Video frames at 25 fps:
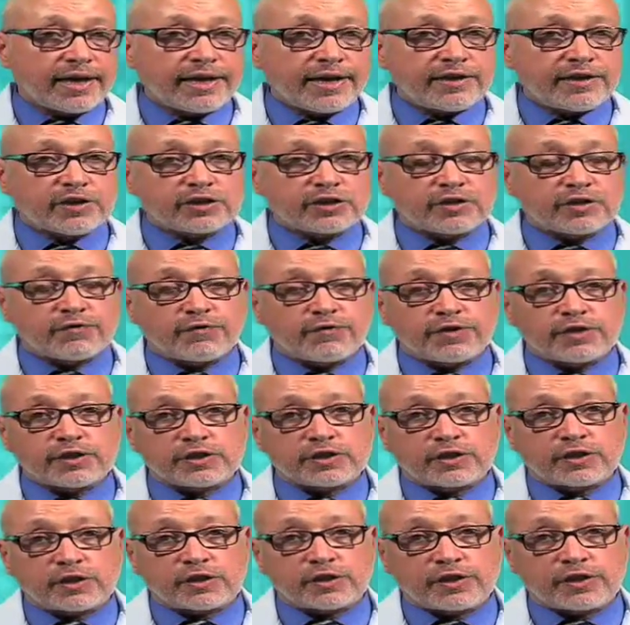either some
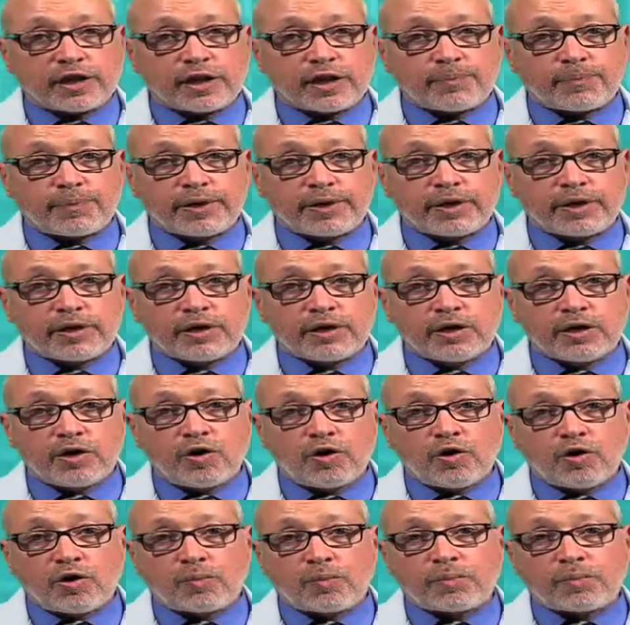physical therapy,
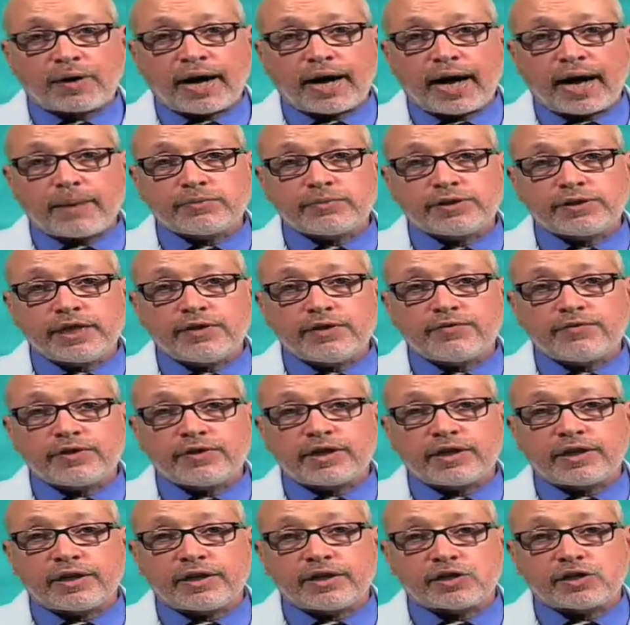or perhaps
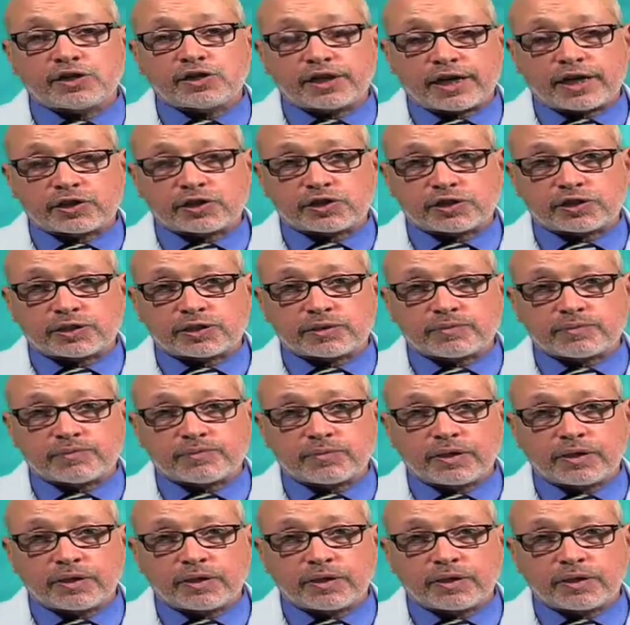even an injection.